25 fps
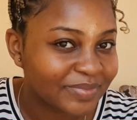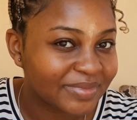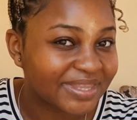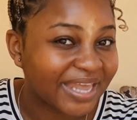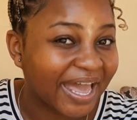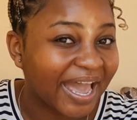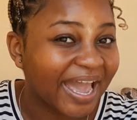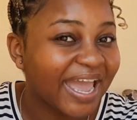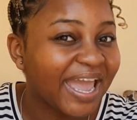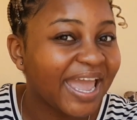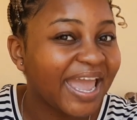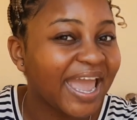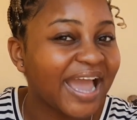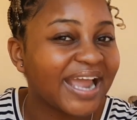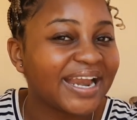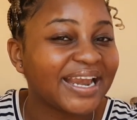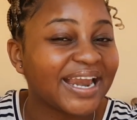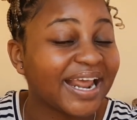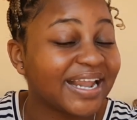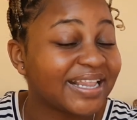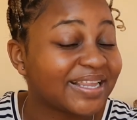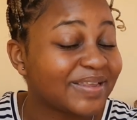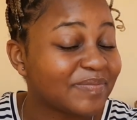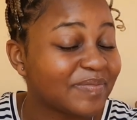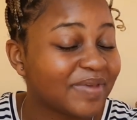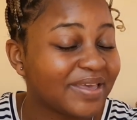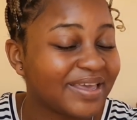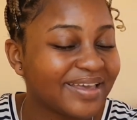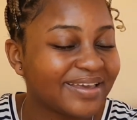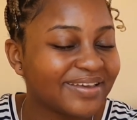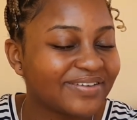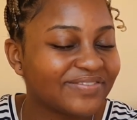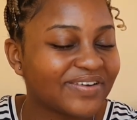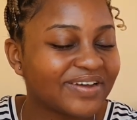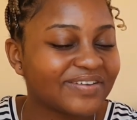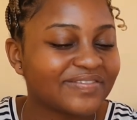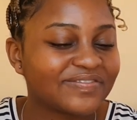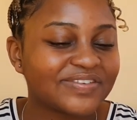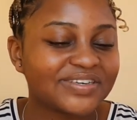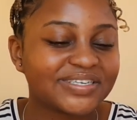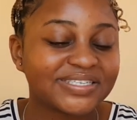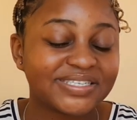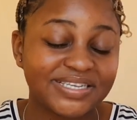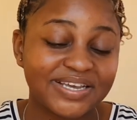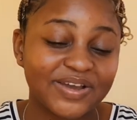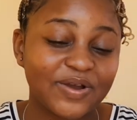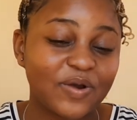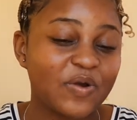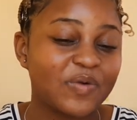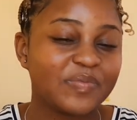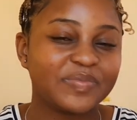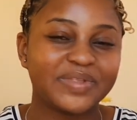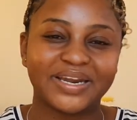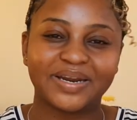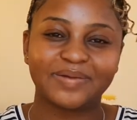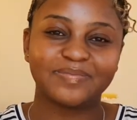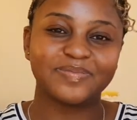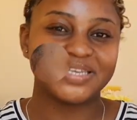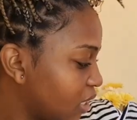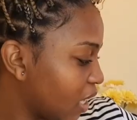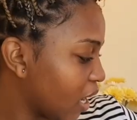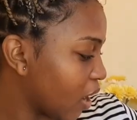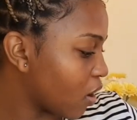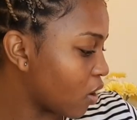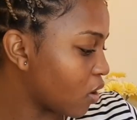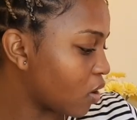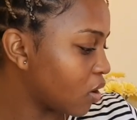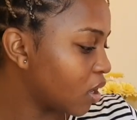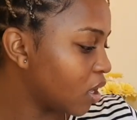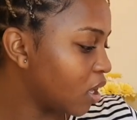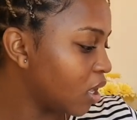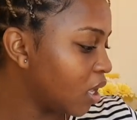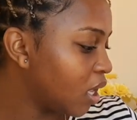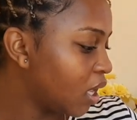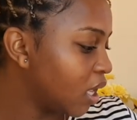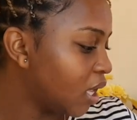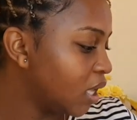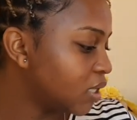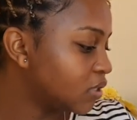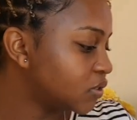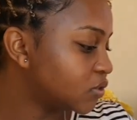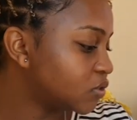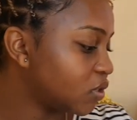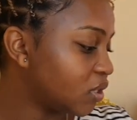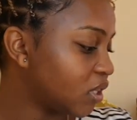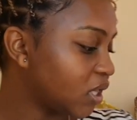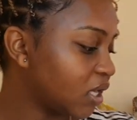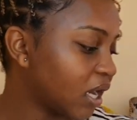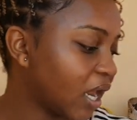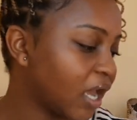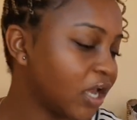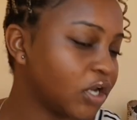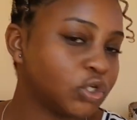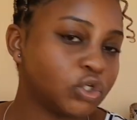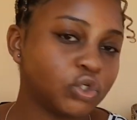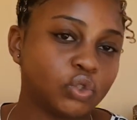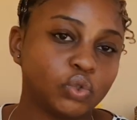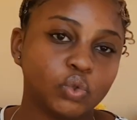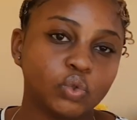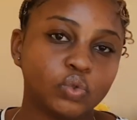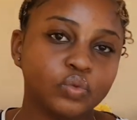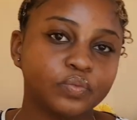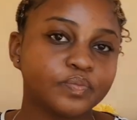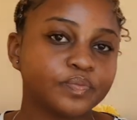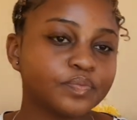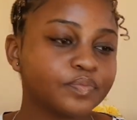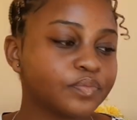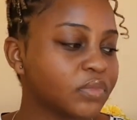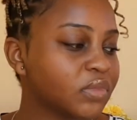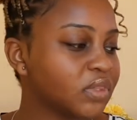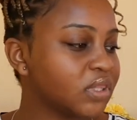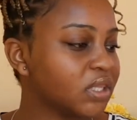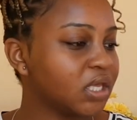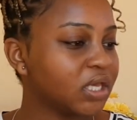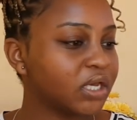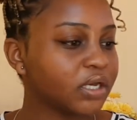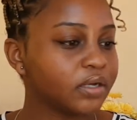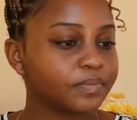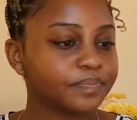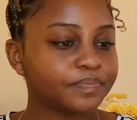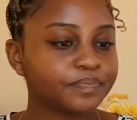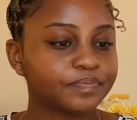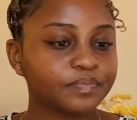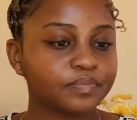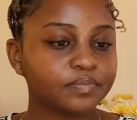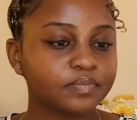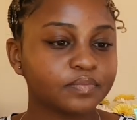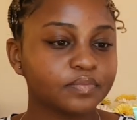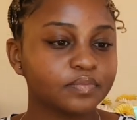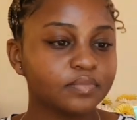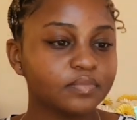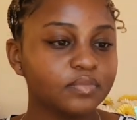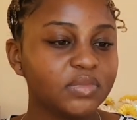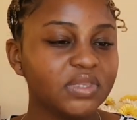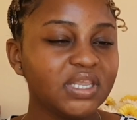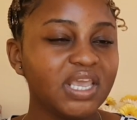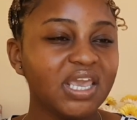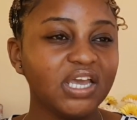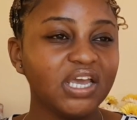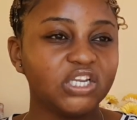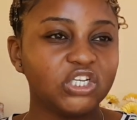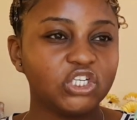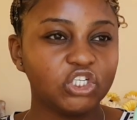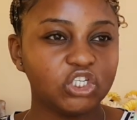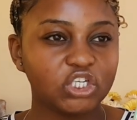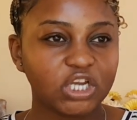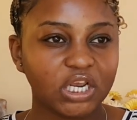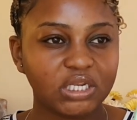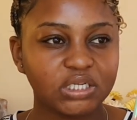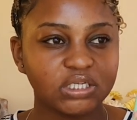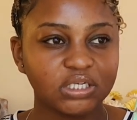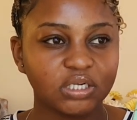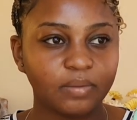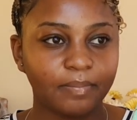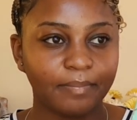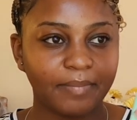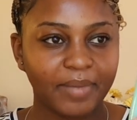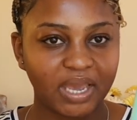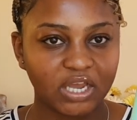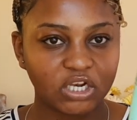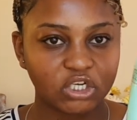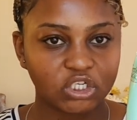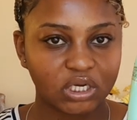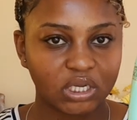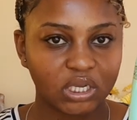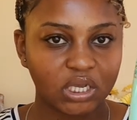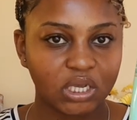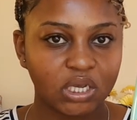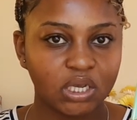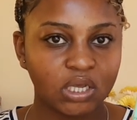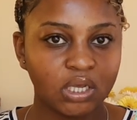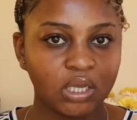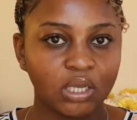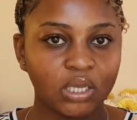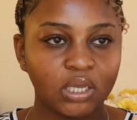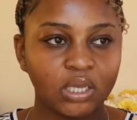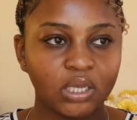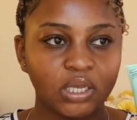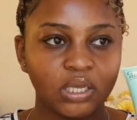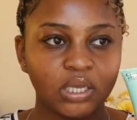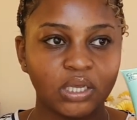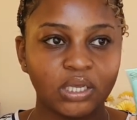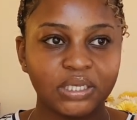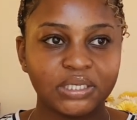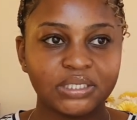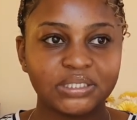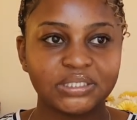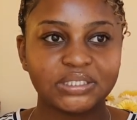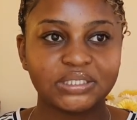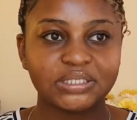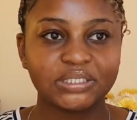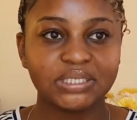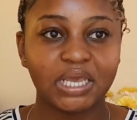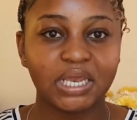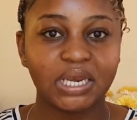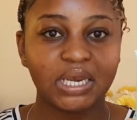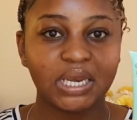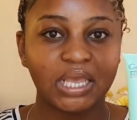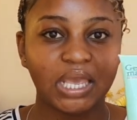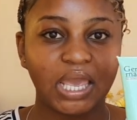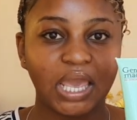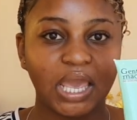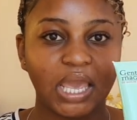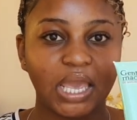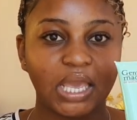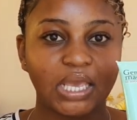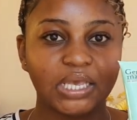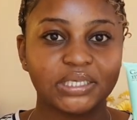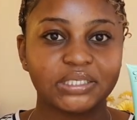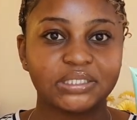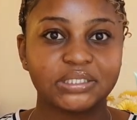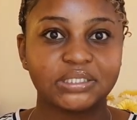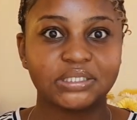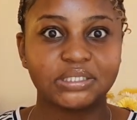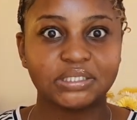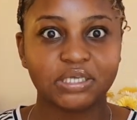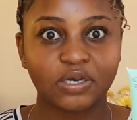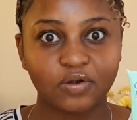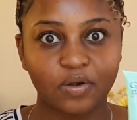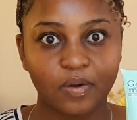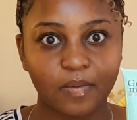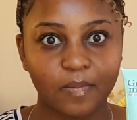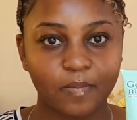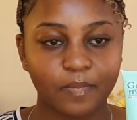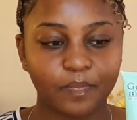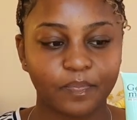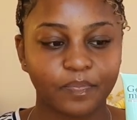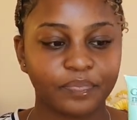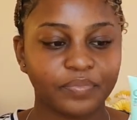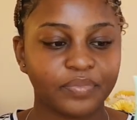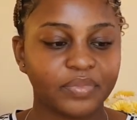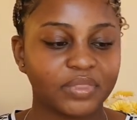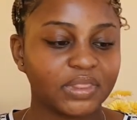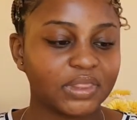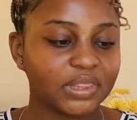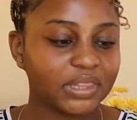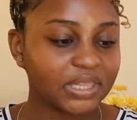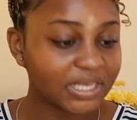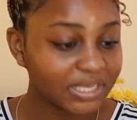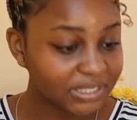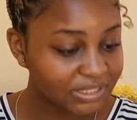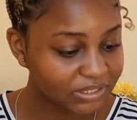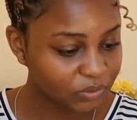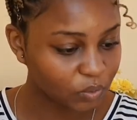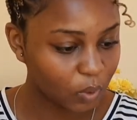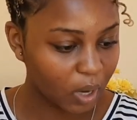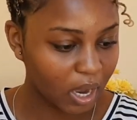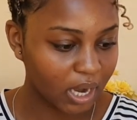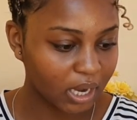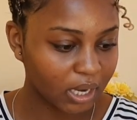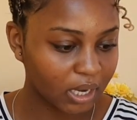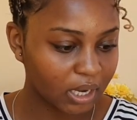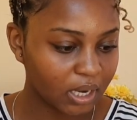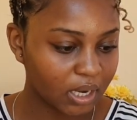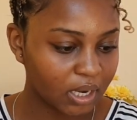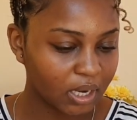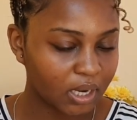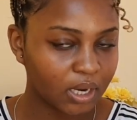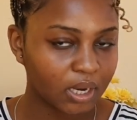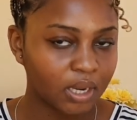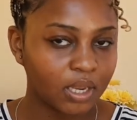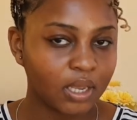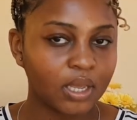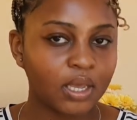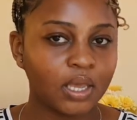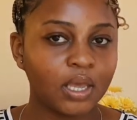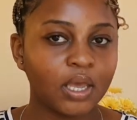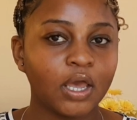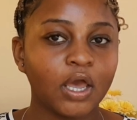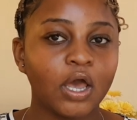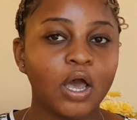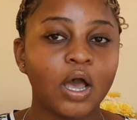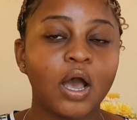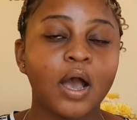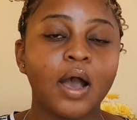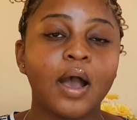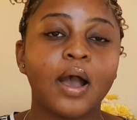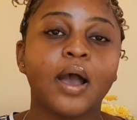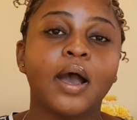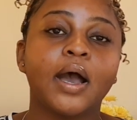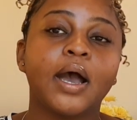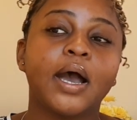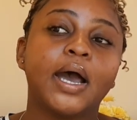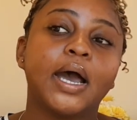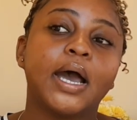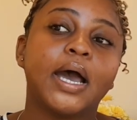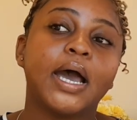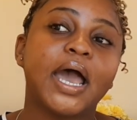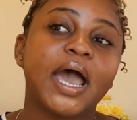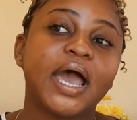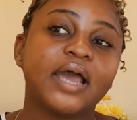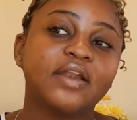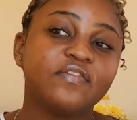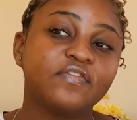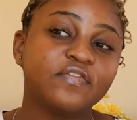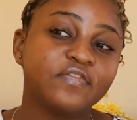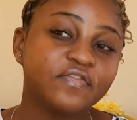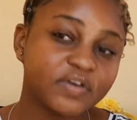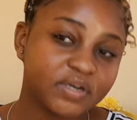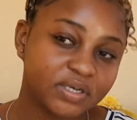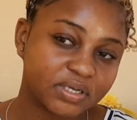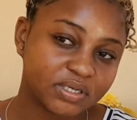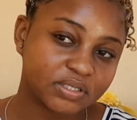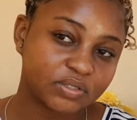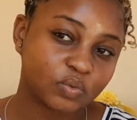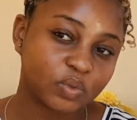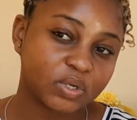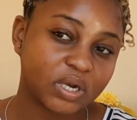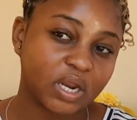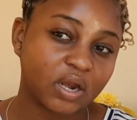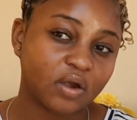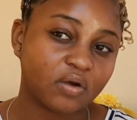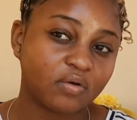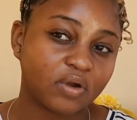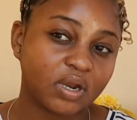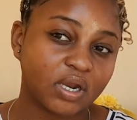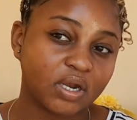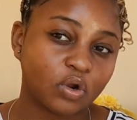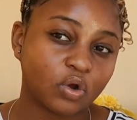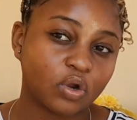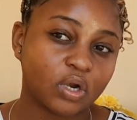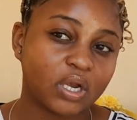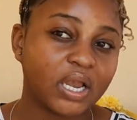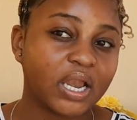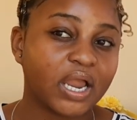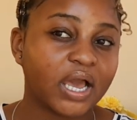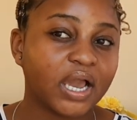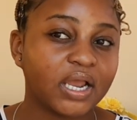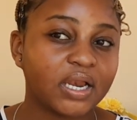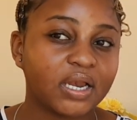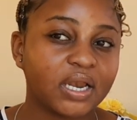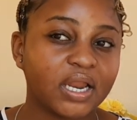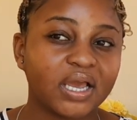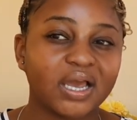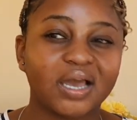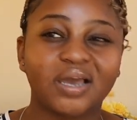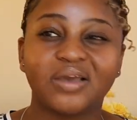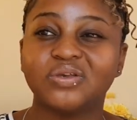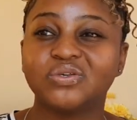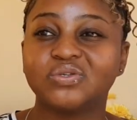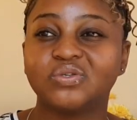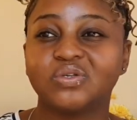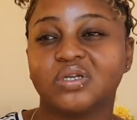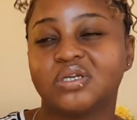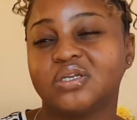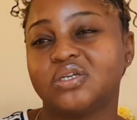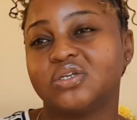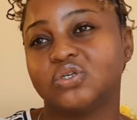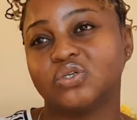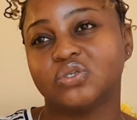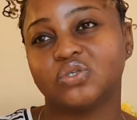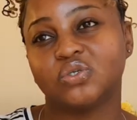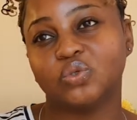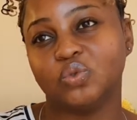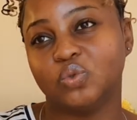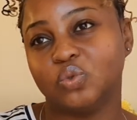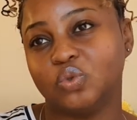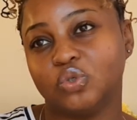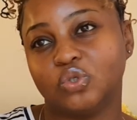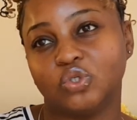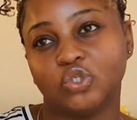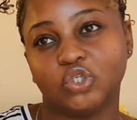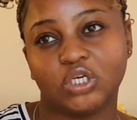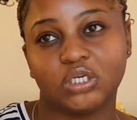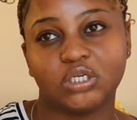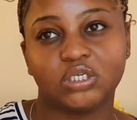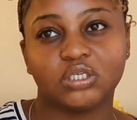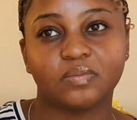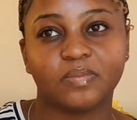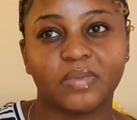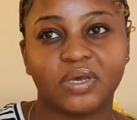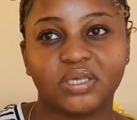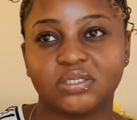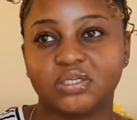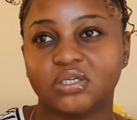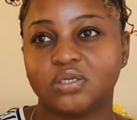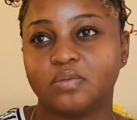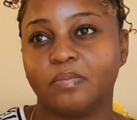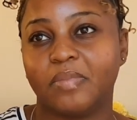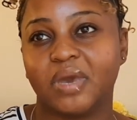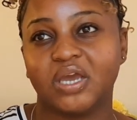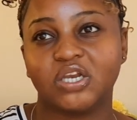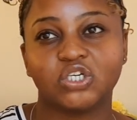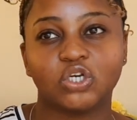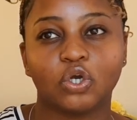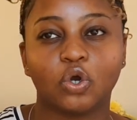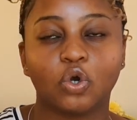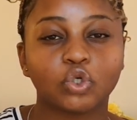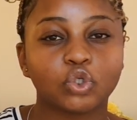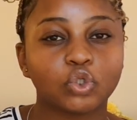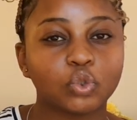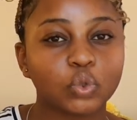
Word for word: I anatomy first year kom So then I do the Gentle Magic Skincare Serum. This one at first when I read online, like I used to just Google Gentle Magic, Magic on